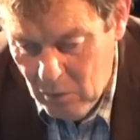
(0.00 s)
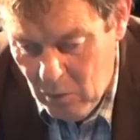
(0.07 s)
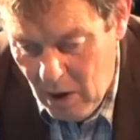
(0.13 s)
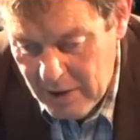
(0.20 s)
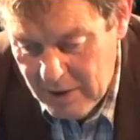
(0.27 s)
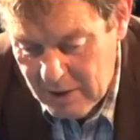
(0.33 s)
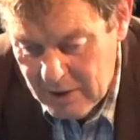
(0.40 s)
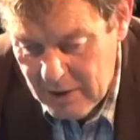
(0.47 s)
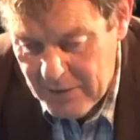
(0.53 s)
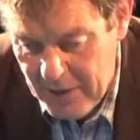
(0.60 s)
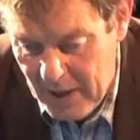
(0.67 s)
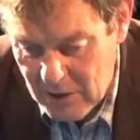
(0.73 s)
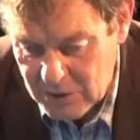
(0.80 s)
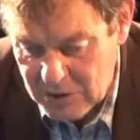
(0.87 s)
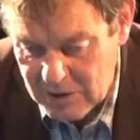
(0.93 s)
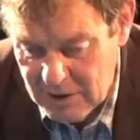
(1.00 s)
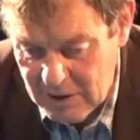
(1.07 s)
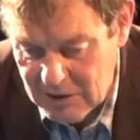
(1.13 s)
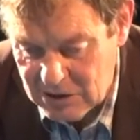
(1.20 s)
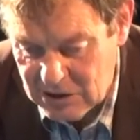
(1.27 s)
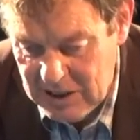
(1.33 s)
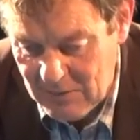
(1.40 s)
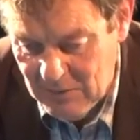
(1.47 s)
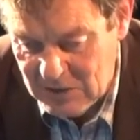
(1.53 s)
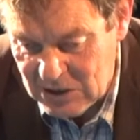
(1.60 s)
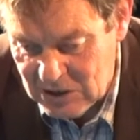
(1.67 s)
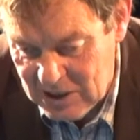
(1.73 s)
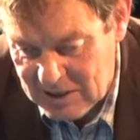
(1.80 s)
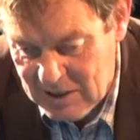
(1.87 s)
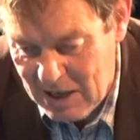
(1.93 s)
one thousand
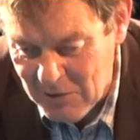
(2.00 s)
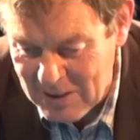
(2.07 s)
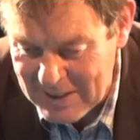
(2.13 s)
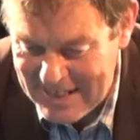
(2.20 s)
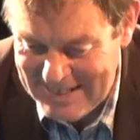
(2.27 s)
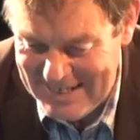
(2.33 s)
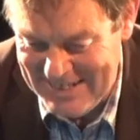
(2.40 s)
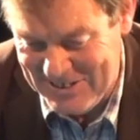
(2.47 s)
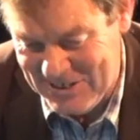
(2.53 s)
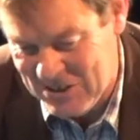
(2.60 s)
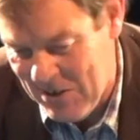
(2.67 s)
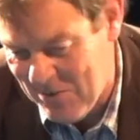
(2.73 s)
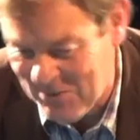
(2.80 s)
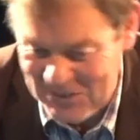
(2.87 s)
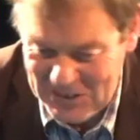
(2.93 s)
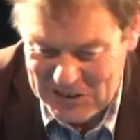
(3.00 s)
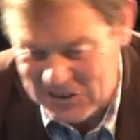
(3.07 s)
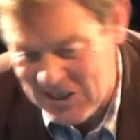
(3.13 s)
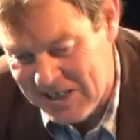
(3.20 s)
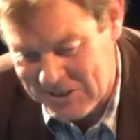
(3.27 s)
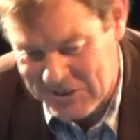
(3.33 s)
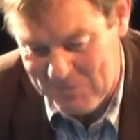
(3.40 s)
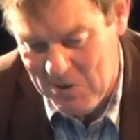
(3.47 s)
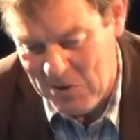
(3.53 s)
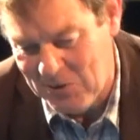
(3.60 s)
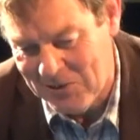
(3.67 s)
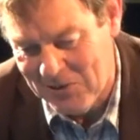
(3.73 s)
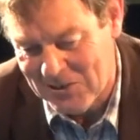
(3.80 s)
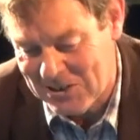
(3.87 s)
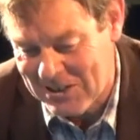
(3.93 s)
seventy-six, how did they get that seventy-six
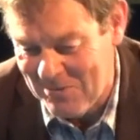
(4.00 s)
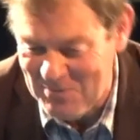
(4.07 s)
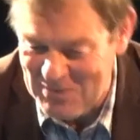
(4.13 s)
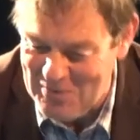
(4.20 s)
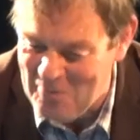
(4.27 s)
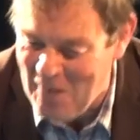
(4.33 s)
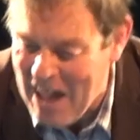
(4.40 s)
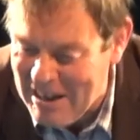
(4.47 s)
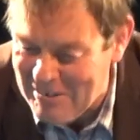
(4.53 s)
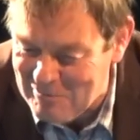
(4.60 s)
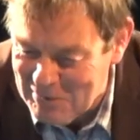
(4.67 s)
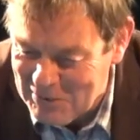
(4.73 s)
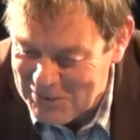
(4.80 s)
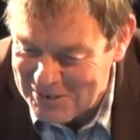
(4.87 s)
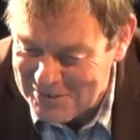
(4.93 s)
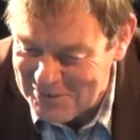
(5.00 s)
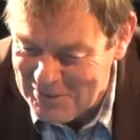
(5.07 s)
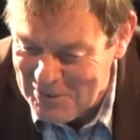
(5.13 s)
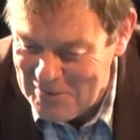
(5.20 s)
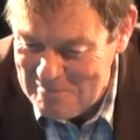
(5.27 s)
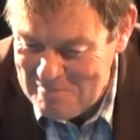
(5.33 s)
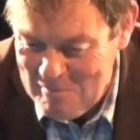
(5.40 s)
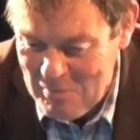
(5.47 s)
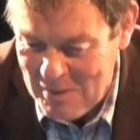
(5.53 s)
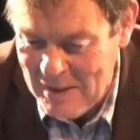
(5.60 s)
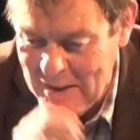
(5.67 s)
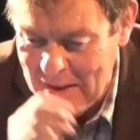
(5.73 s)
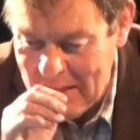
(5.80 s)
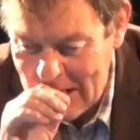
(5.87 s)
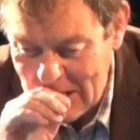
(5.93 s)
million, not seventy-five million,
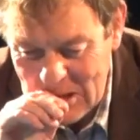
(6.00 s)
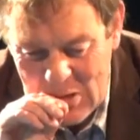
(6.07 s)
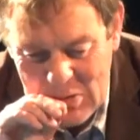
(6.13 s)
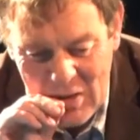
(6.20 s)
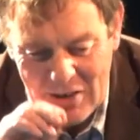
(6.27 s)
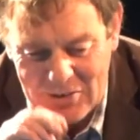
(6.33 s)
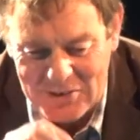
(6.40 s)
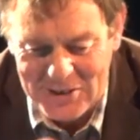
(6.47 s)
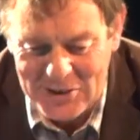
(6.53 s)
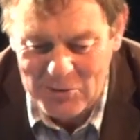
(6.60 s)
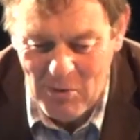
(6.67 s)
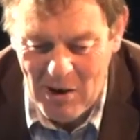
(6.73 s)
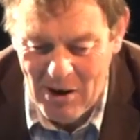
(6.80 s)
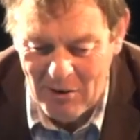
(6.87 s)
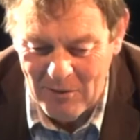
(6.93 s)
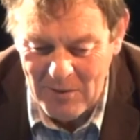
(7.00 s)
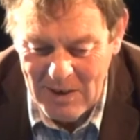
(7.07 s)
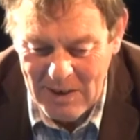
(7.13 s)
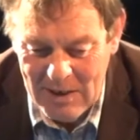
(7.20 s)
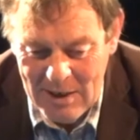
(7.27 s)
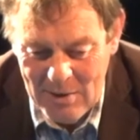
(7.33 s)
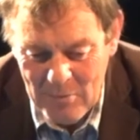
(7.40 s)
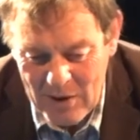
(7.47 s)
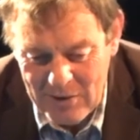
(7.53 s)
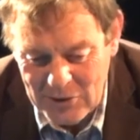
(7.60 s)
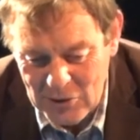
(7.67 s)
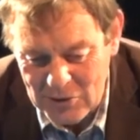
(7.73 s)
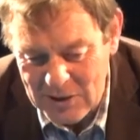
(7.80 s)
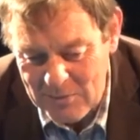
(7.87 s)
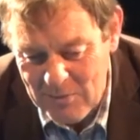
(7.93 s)
no? In two thousand twelve, by
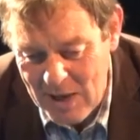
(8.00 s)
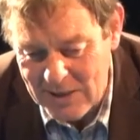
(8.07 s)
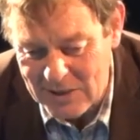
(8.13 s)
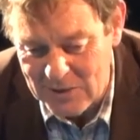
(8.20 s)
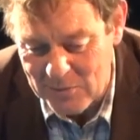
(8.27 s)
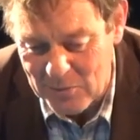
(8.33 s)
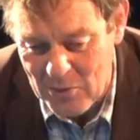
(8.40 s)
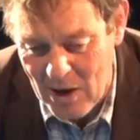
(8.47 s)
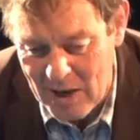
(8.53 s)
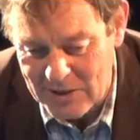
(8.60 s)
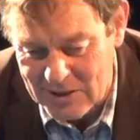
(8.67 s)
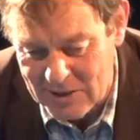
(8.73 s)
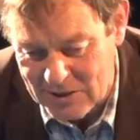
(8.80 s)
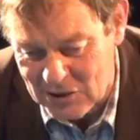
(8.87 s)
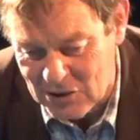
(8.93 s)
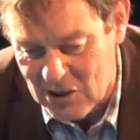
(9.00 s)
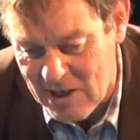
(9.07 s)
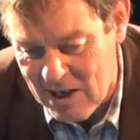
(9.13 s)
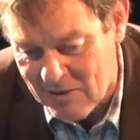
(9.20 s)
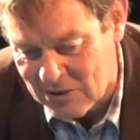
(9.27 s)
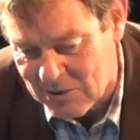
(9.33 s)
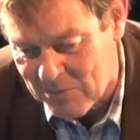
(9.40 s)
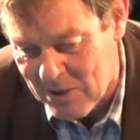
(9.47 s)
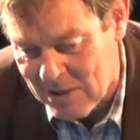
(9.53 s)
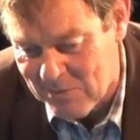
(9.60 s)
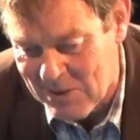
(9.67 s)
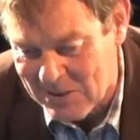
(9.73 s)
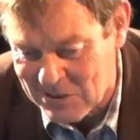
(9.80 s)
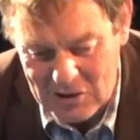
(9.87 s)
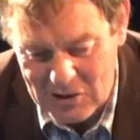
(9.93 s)
reducing medicine prices, generics and
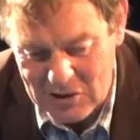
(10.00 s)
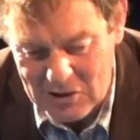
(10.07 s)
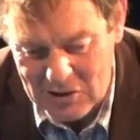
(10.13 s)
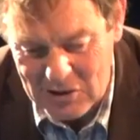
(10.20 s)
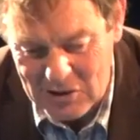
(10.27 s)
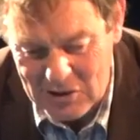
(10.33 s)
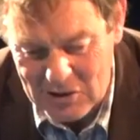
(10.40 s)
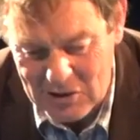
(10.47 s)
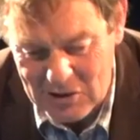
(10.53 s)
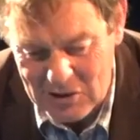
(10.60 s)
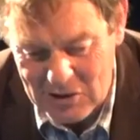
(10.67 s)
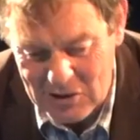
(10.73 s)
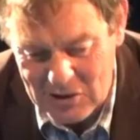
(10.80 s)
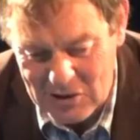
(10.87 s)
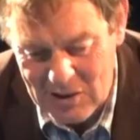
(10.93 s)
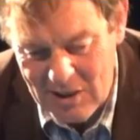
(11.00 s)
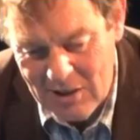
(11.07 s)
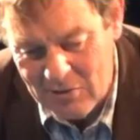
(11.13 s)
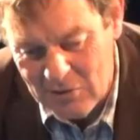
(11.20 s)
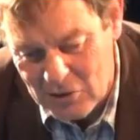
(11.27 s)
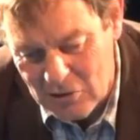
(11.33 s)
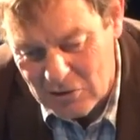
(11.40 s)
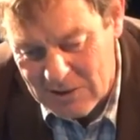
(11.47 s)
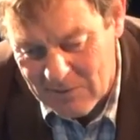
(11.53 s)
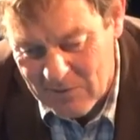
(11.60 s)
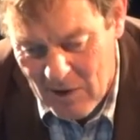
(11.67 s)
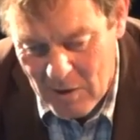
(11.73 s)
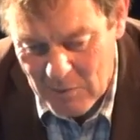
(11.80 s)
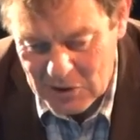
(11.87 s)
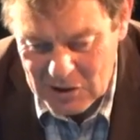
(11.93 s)
brand medicine, co-payments, reducing
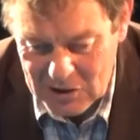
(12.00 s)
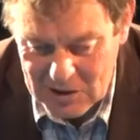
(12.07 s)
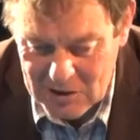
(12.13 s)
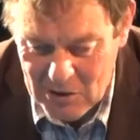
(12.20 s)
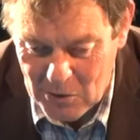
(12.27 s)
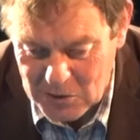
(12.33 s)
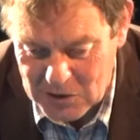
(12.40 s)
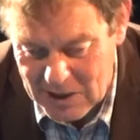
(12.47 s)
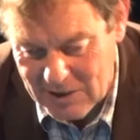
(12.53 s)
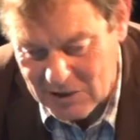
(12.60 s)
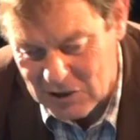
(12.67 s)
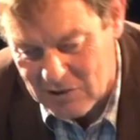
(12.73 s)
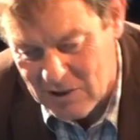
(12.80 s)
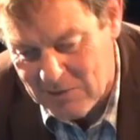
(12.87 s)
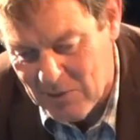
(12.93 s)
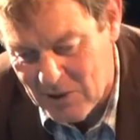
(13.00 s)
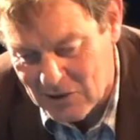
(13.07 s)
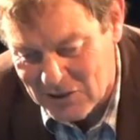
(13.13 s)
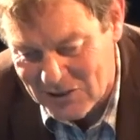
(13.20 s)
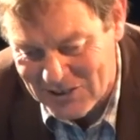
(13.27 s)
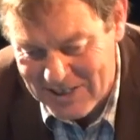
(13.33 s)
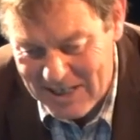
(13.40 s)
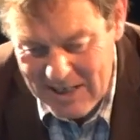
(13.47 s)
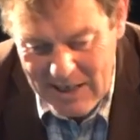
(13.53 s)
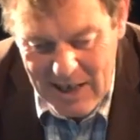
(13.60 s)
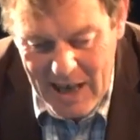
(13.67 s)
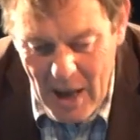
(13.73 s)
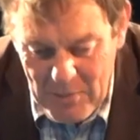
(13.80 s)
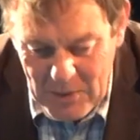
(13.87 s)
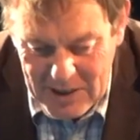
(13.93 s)
pharmacists and wholesalers' trade margins,
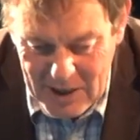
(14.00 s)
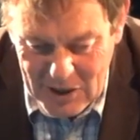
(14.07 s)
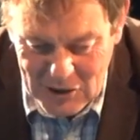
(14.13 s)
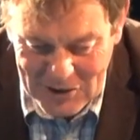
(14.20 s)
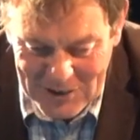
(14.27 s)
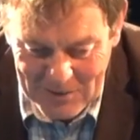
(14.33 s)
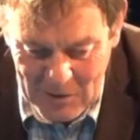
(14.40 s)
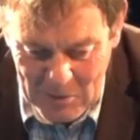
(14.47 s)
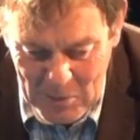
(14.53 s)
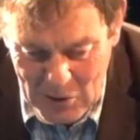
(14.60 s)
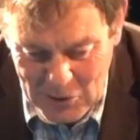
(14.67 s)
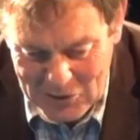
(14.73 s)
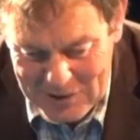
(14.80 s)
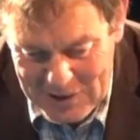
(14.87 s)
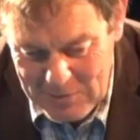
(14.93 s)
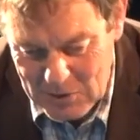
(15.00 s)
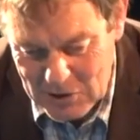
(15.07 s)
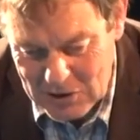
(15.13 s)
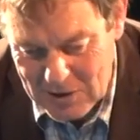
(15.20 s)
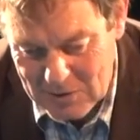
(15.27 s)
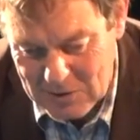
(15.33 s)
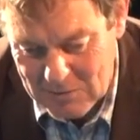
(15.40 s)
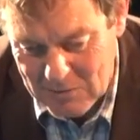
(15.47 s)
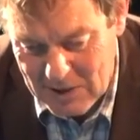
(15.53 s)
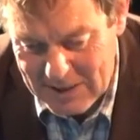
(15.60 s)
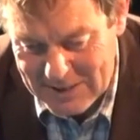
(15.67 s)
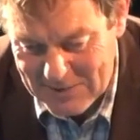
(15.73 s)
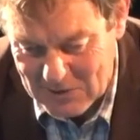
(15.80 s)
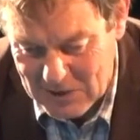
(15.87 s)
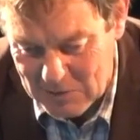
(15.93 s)
applications of compulsory e-prescription by
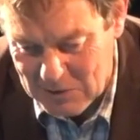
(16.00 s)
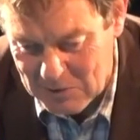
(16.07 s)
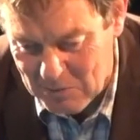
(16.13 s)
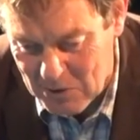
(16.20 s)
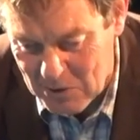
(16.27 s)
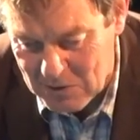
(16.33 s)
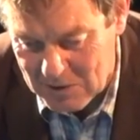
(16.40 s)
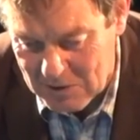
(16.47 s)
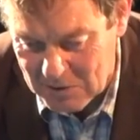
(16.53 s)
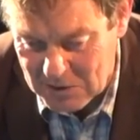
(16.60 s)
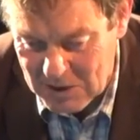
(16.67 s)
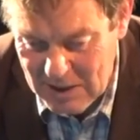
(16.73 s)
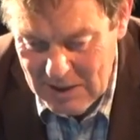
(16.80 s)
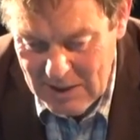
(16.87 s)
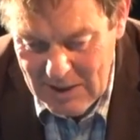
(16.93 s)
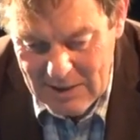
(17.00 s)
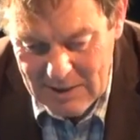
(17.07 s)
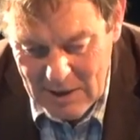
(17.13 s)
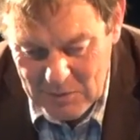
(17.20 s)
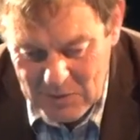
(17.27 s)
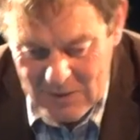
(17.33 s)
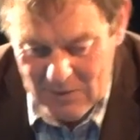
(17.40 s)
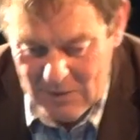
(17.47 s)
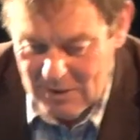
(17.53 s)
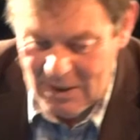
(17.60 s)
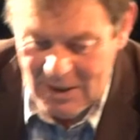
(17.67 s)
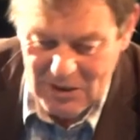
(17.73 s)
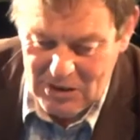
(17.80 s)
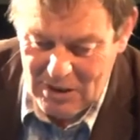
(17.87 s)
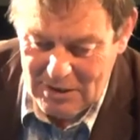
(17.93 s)
active substance protocols, the update,
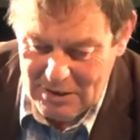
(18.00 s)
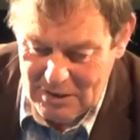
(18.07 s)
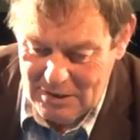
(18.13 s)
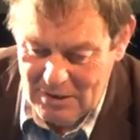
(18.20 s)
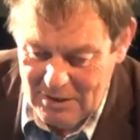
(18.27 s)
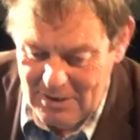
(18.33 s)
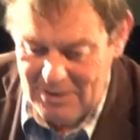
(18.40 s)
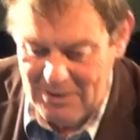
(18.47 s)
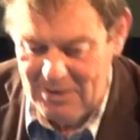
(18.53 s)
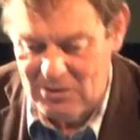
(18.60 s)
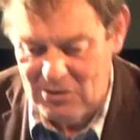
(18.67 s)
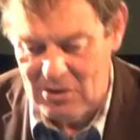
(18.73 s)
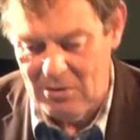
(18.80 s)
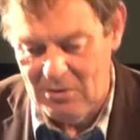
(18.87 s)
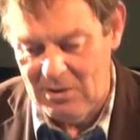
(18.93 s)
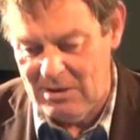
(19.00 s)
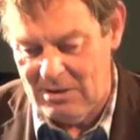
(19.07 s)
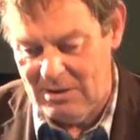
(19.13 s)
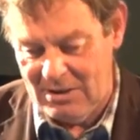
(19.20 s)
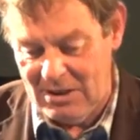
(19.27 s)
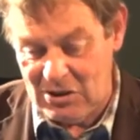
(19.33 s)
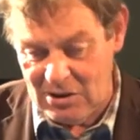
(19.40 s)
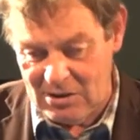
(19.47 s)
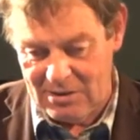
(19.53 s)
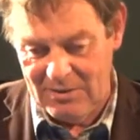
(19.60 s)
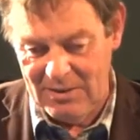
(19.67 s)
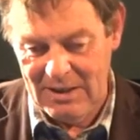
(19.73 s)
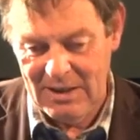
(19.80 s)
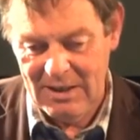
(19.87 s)
da, da, da, da, da, da, so this is,